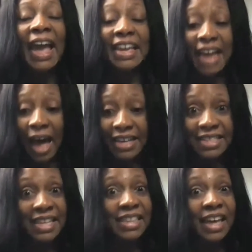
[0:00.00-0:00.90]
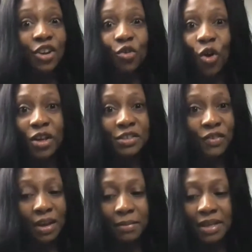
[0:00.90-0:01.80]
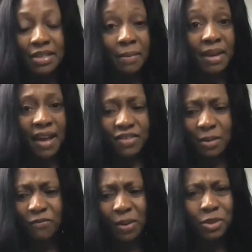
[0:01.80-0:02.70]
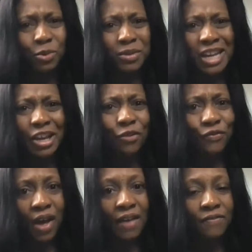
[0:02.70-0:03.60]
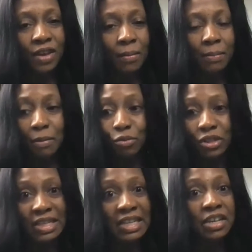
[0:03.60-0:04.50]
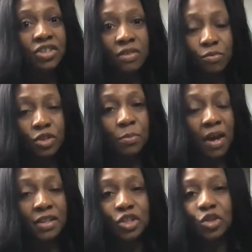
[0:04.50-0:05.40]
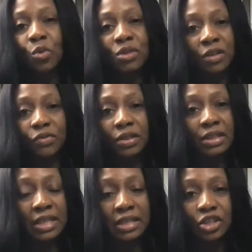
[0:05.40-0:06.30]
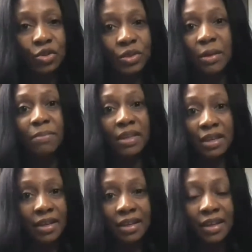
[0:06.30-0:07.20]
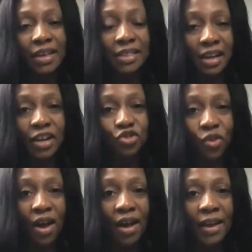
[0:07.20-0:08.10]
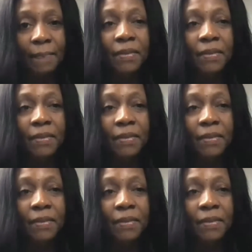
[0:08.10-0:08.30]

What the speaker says: And I see that across families. I mean, I have some families where I'm taking care of 5 family members, and each of them respond so differently to something that I try.